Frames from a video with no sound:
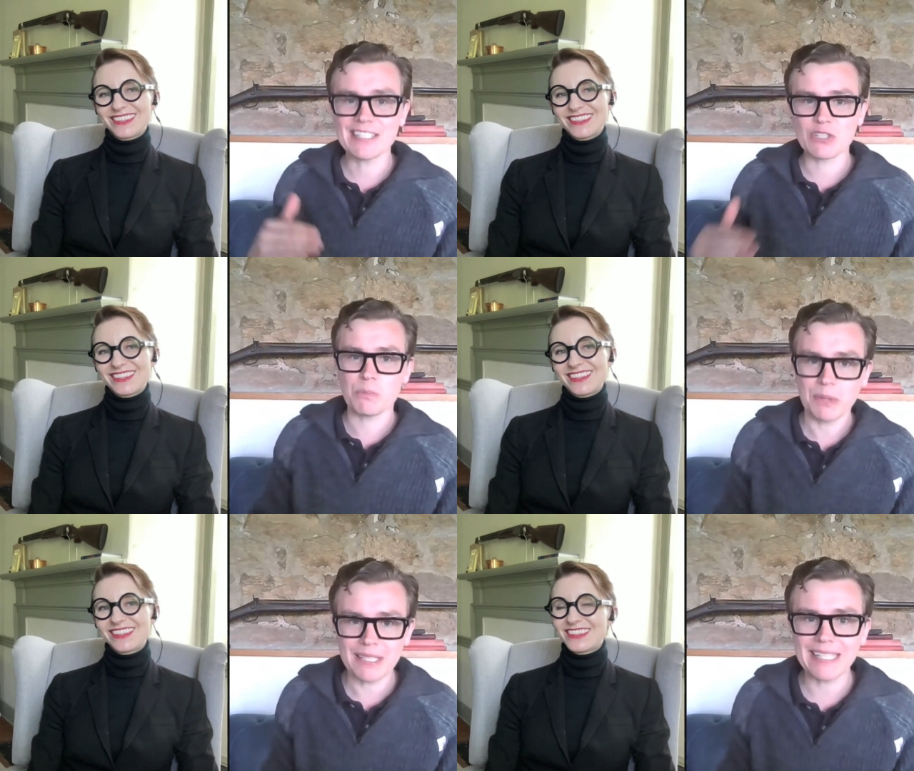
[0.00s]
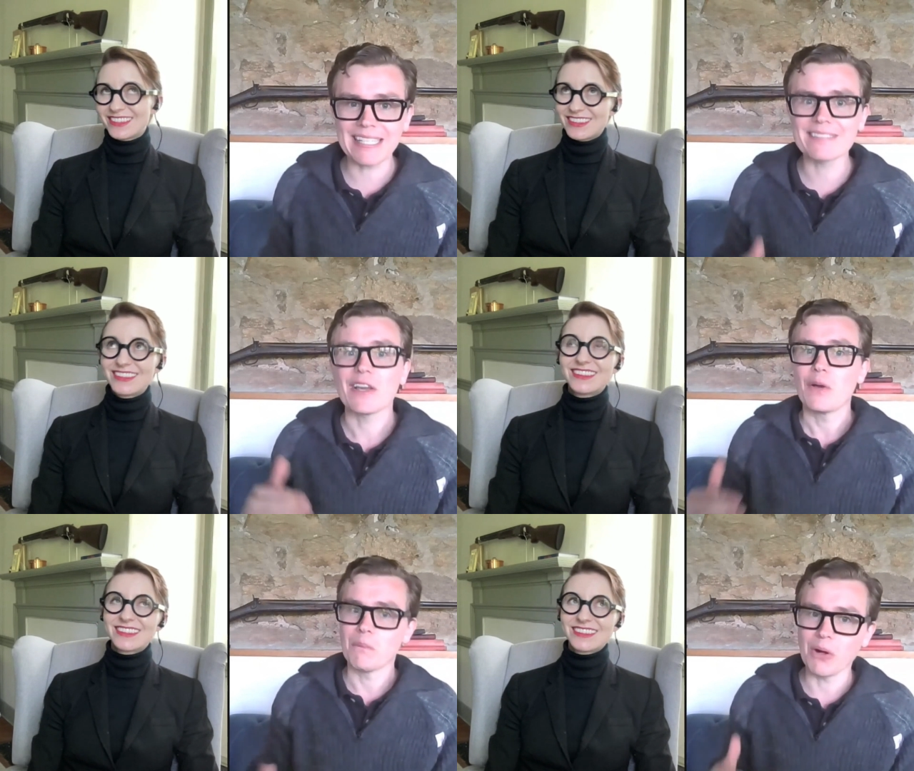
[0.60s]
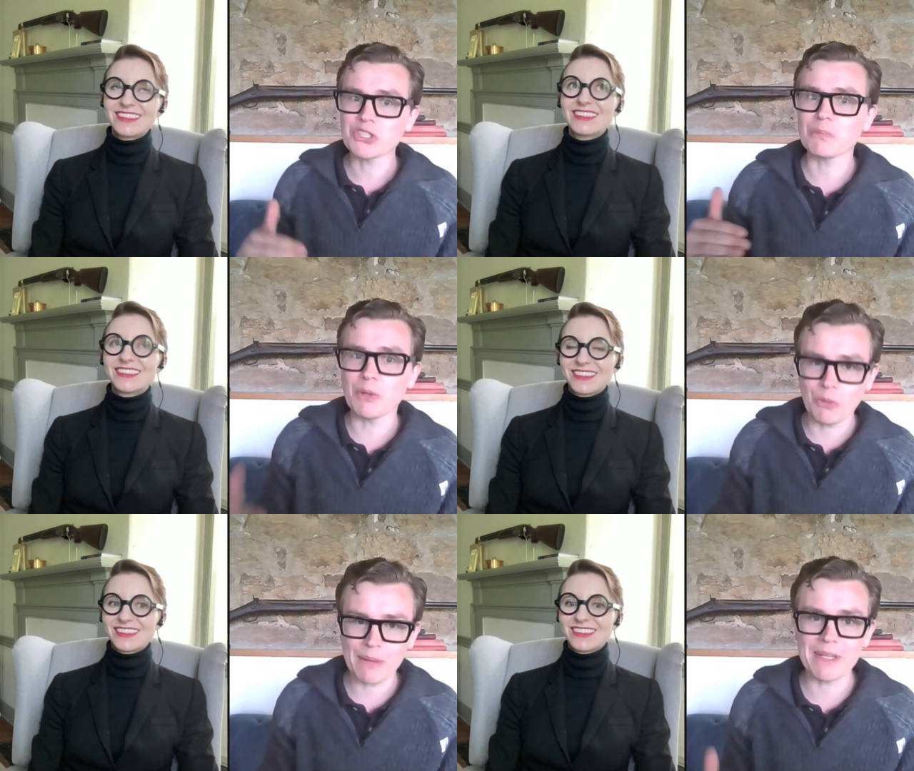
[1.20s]
Speaker 1: to please
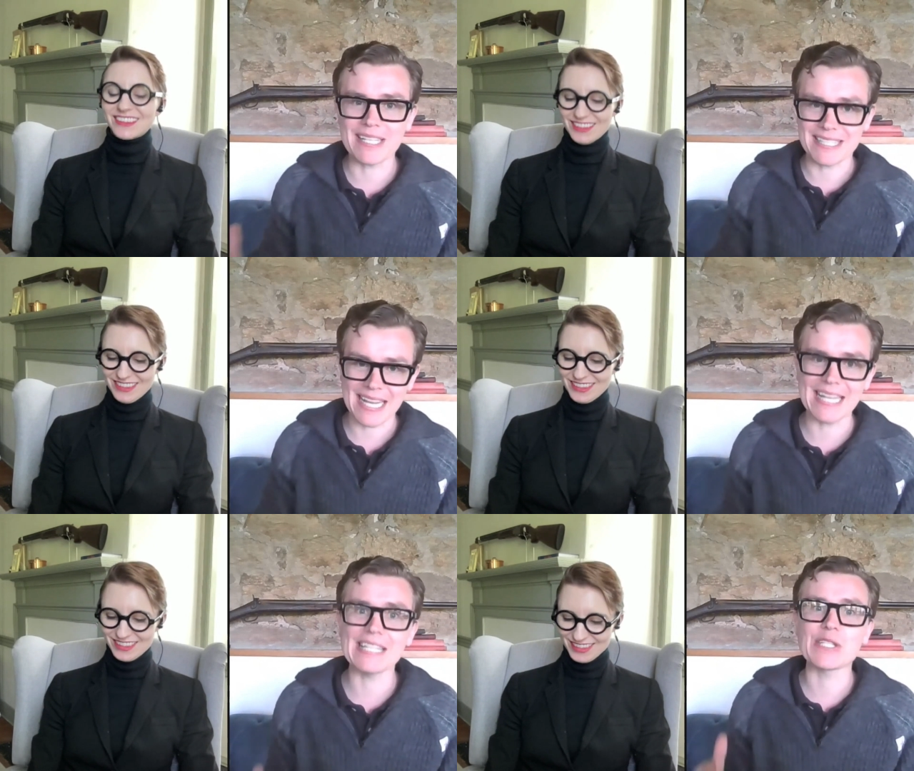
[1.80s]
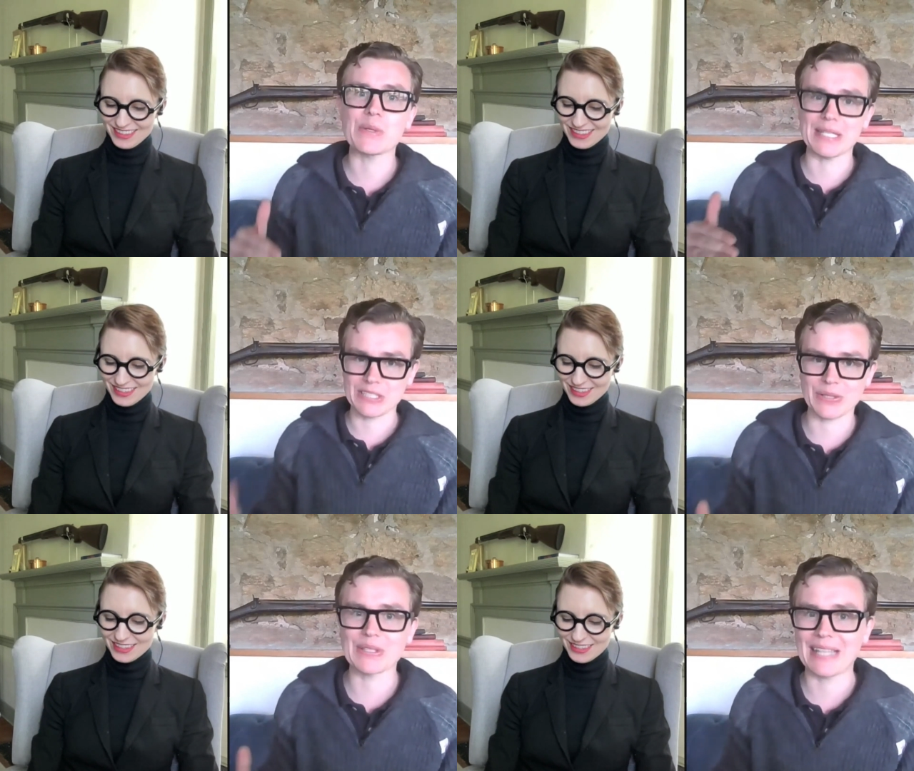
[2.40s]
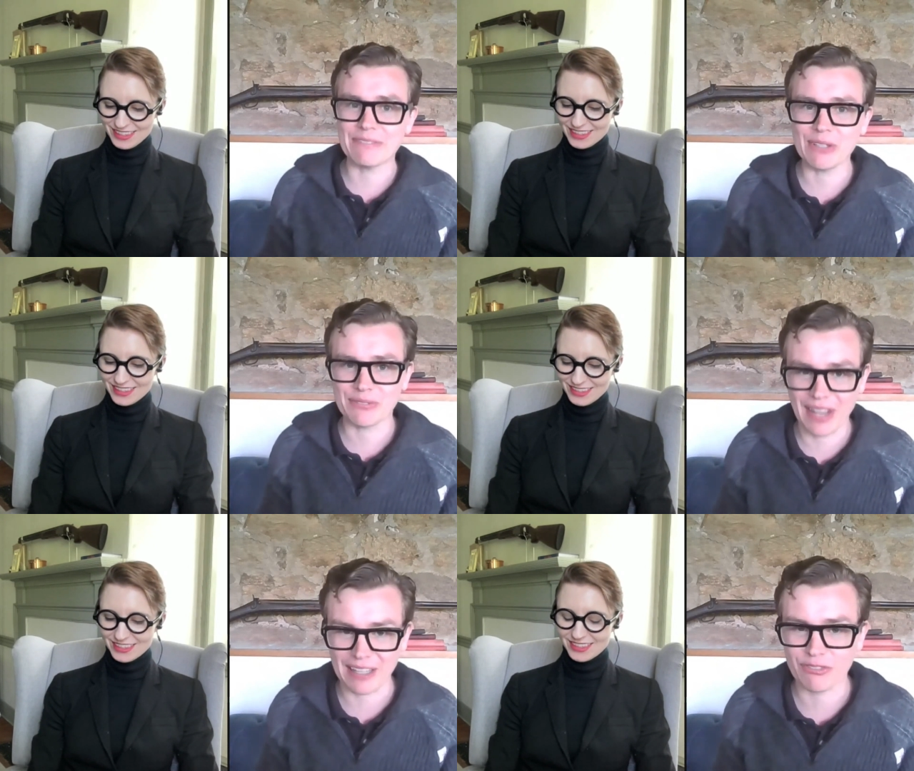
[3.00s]
multiple women a day to a certain level of
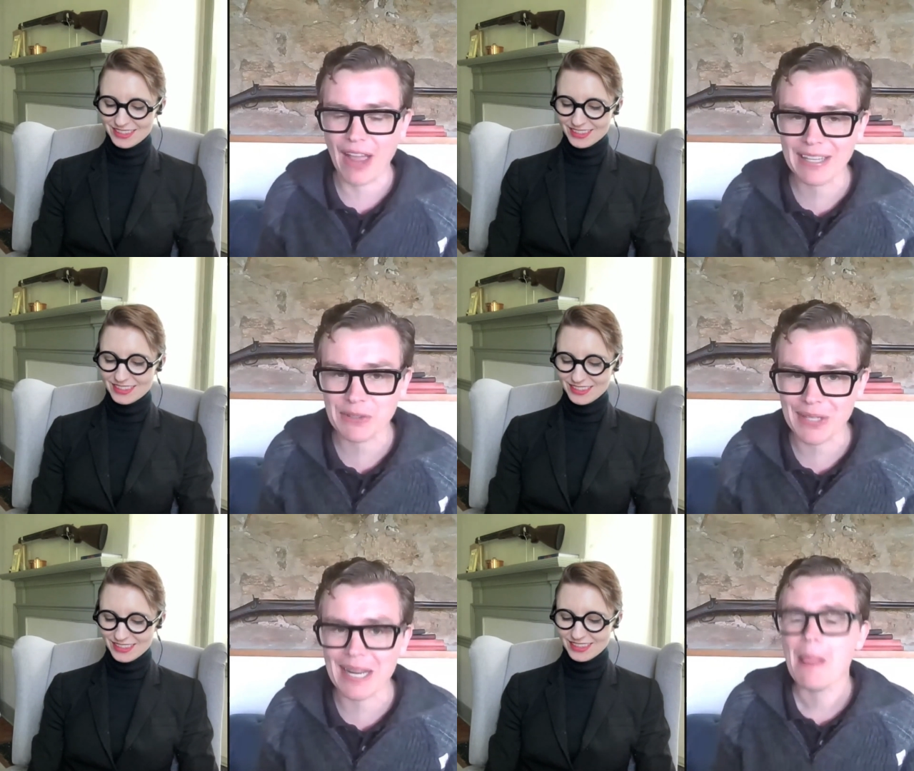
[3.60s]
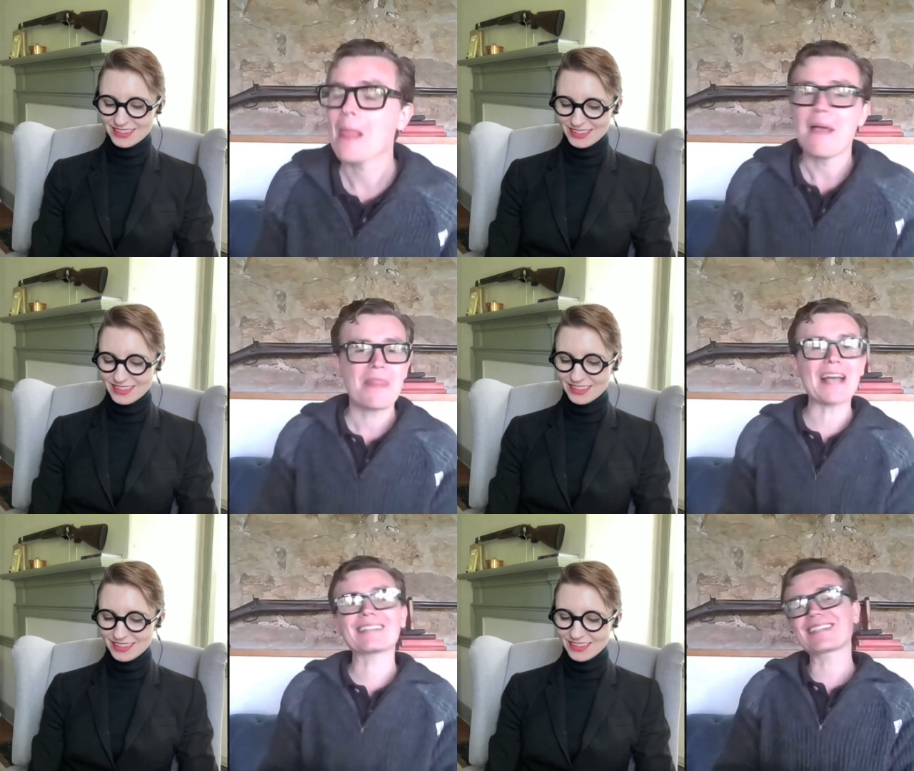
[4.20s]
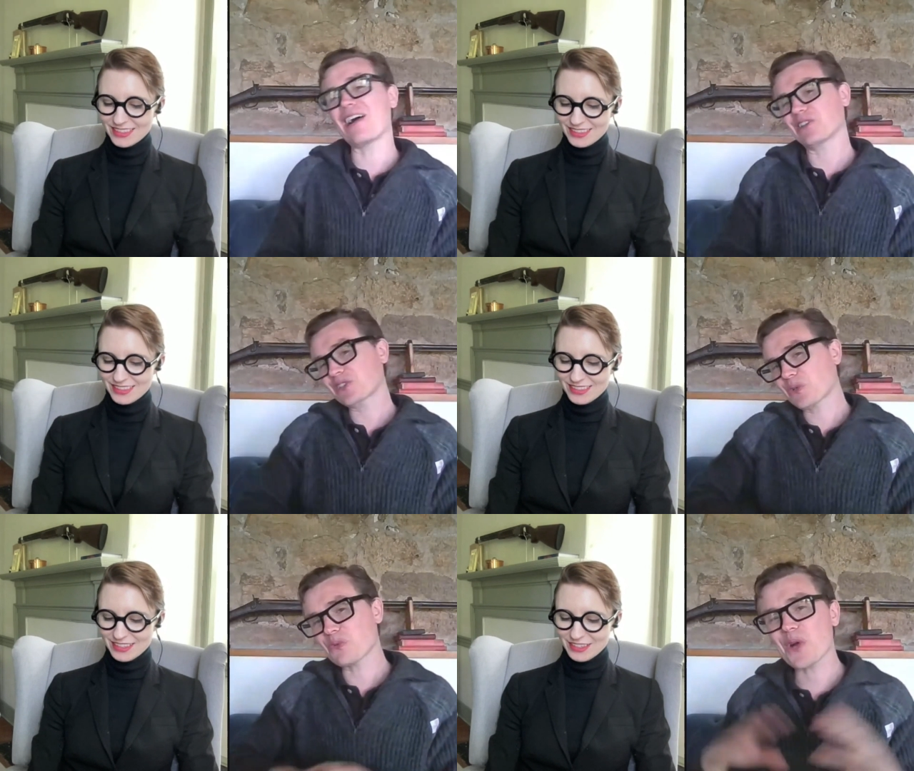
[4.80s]
satisfactory that sounds
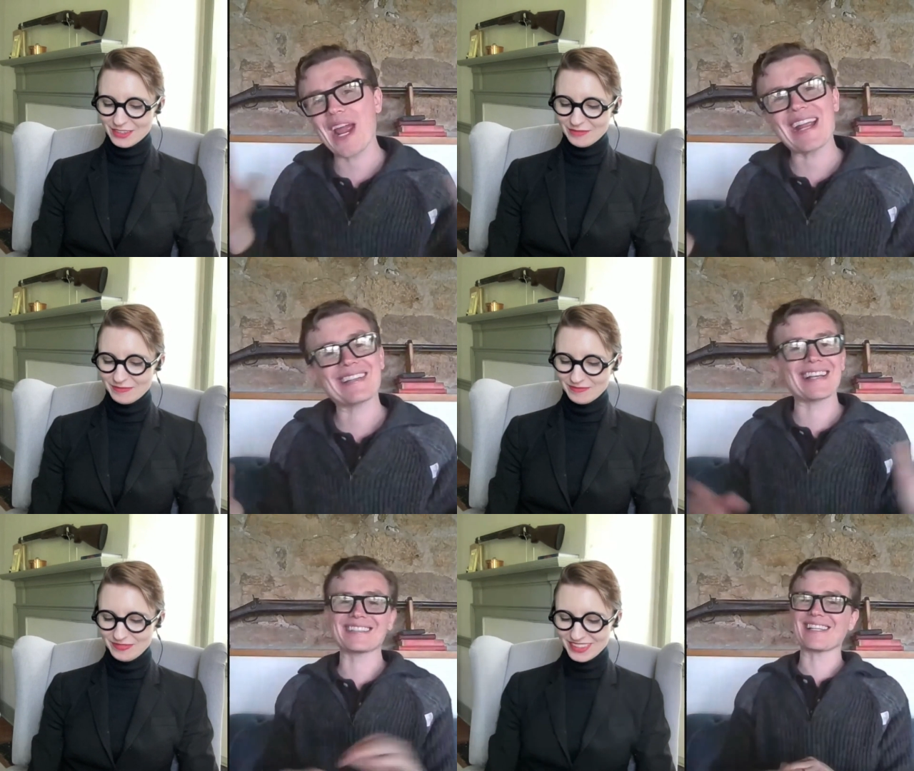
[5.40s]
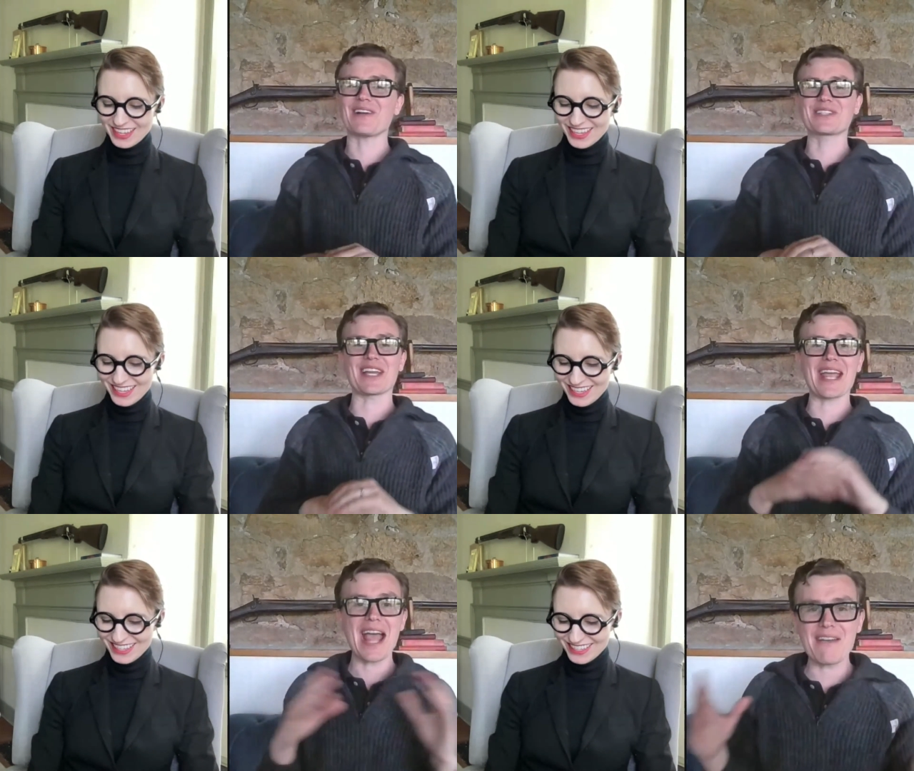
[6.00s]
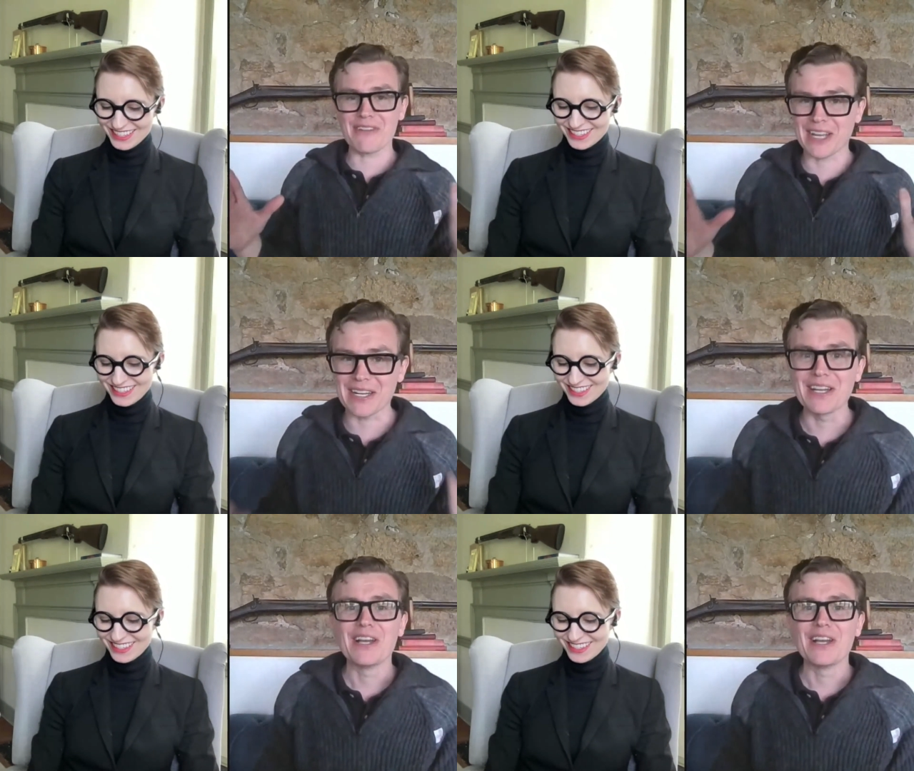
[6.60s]
great. That sounds like heaven.